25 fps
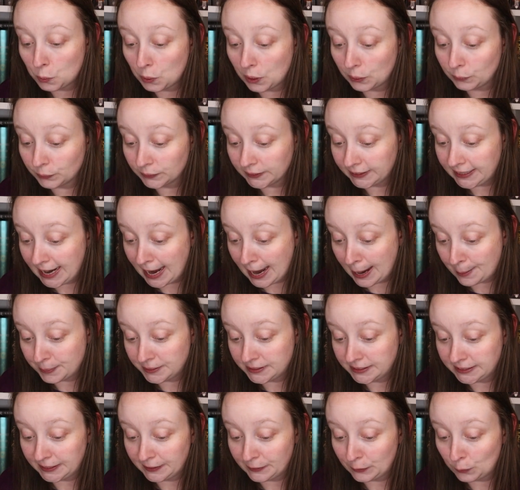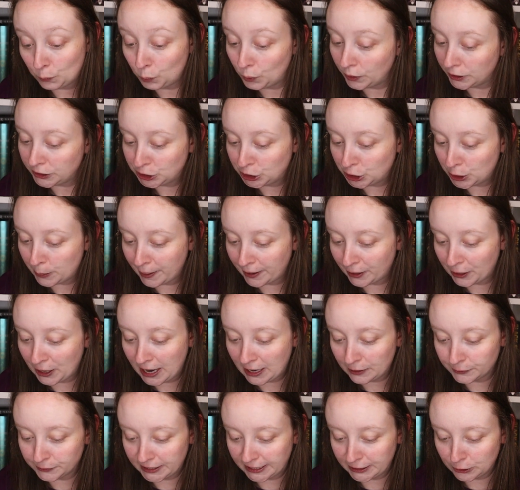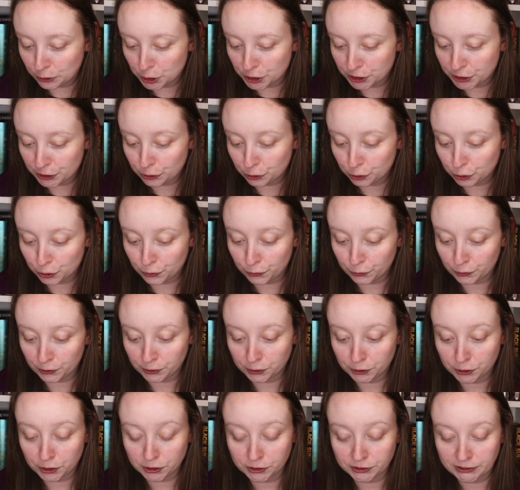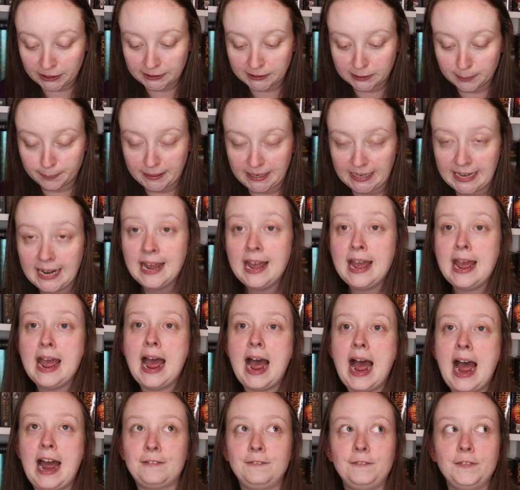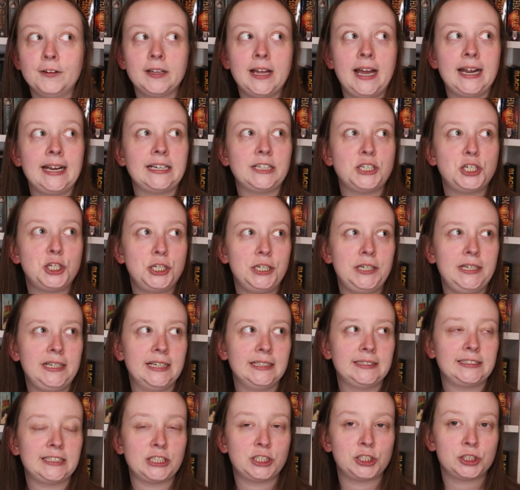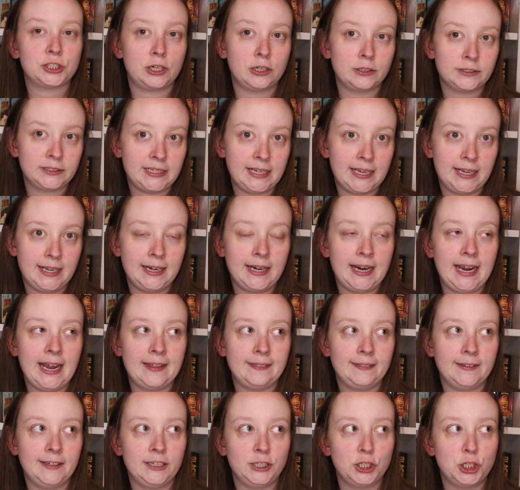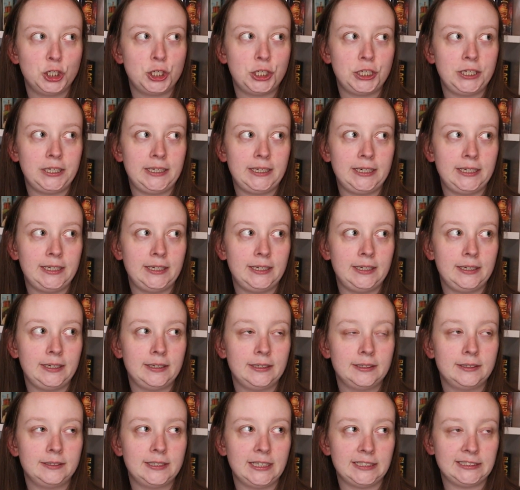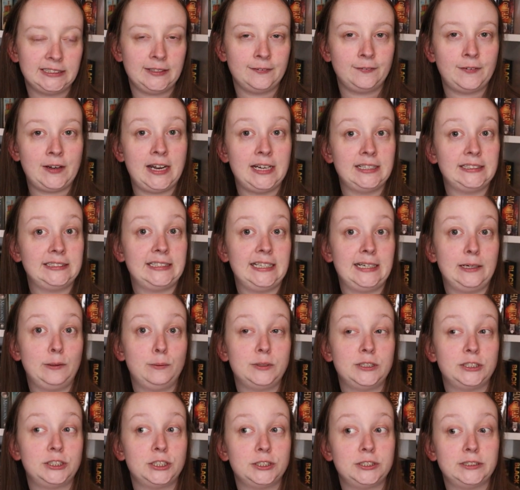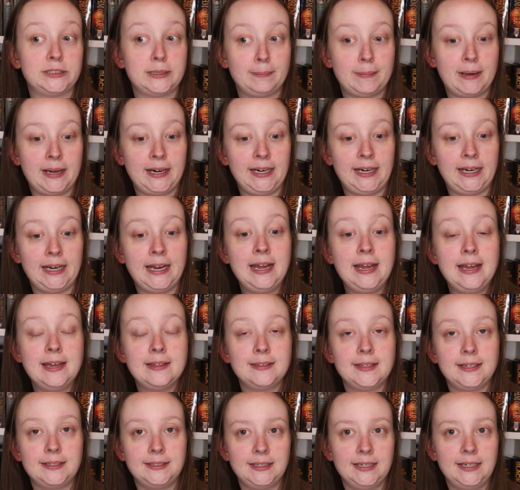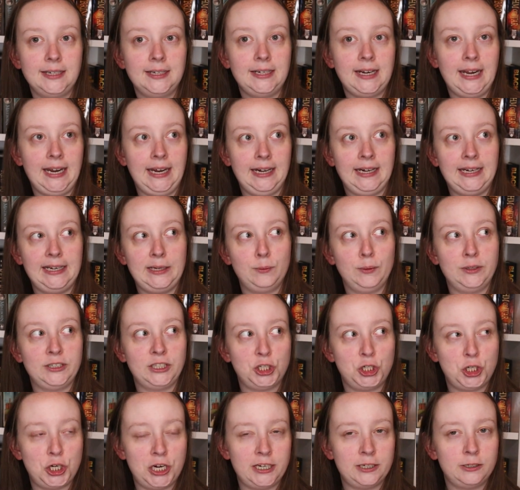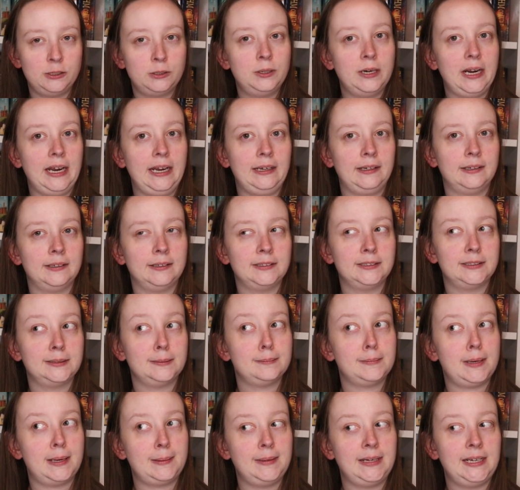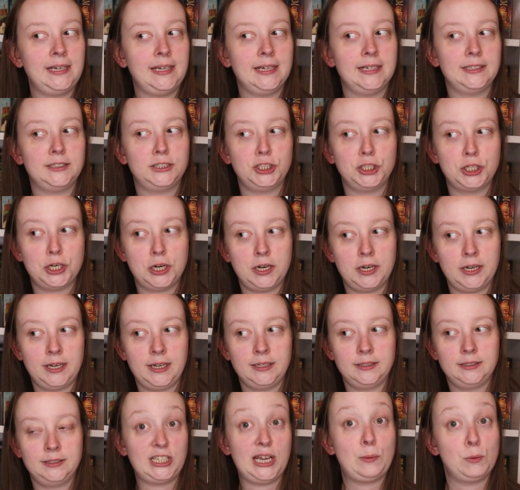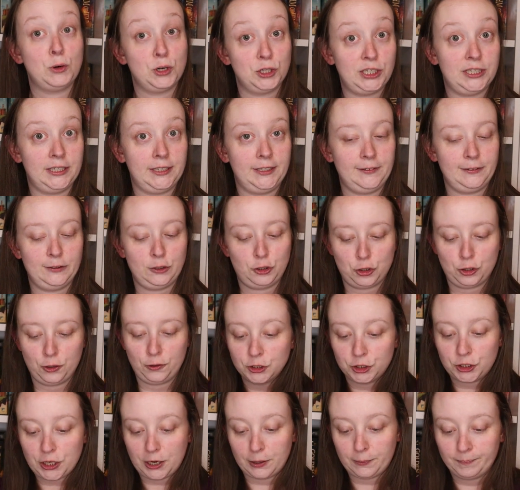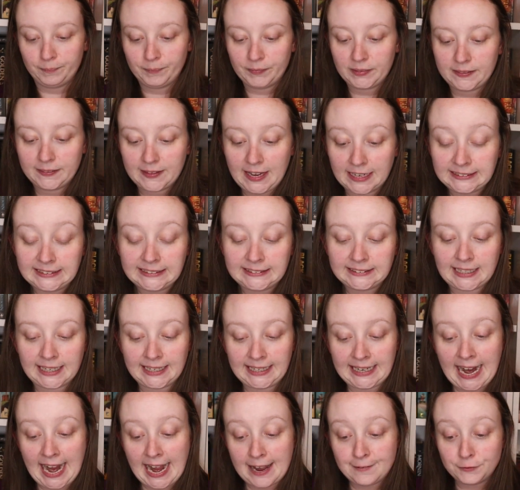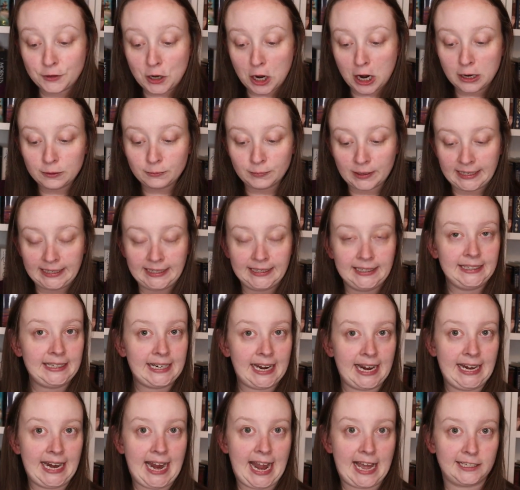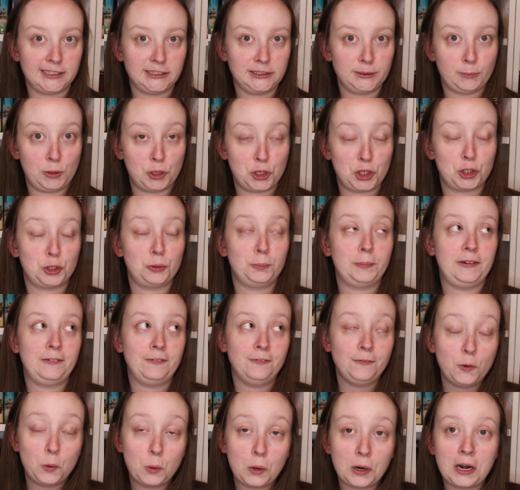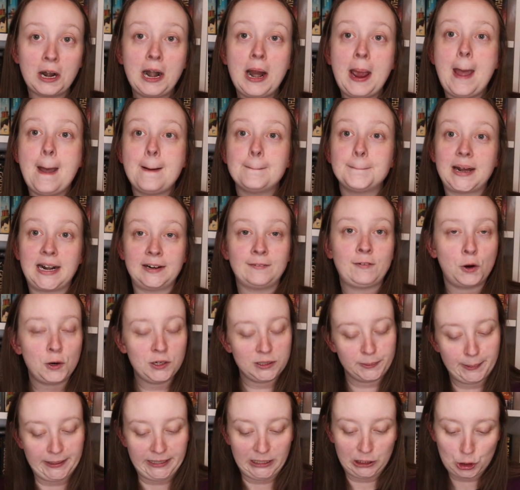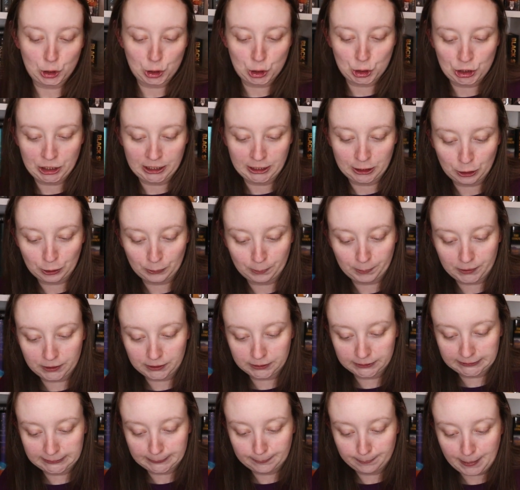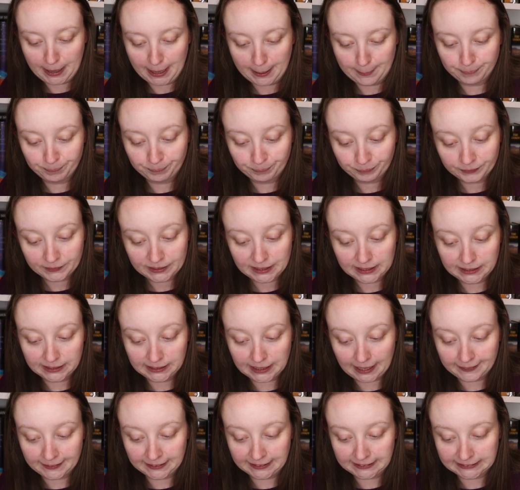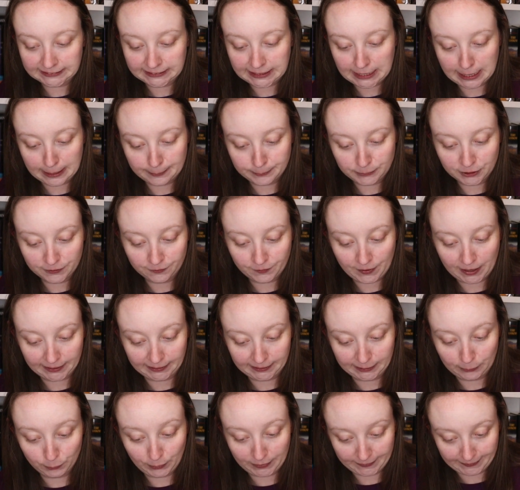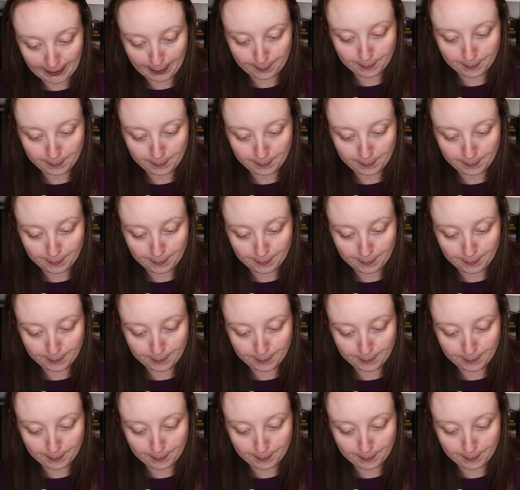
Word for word: what really happened in the woods, no matter how dangerous the truth turns out to be. I feel like she gets assaulted, and then she testifies that it was somebody that did it, and he went to jail, and maybe it's not, they weren't telling the truth. So, that's exciting. I have not read any Kate Alice Marshall before, but I've always been interested in her books. But I think it's time to finally read